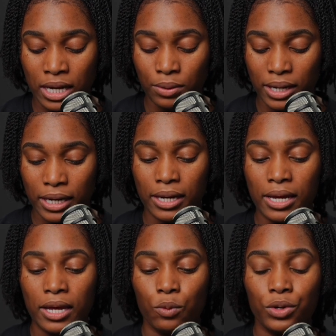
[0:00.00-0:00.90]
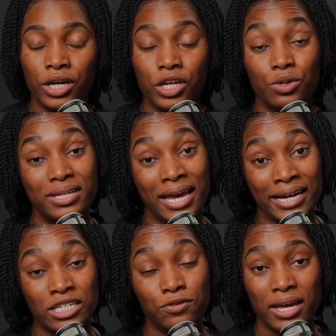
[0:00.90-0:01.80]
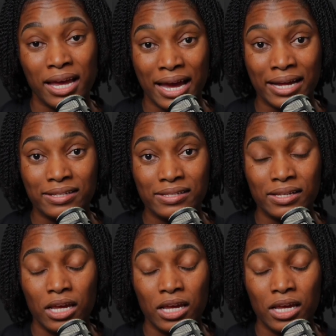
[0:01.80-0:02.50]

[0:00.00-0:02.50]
okay, we're going to use X for the hats.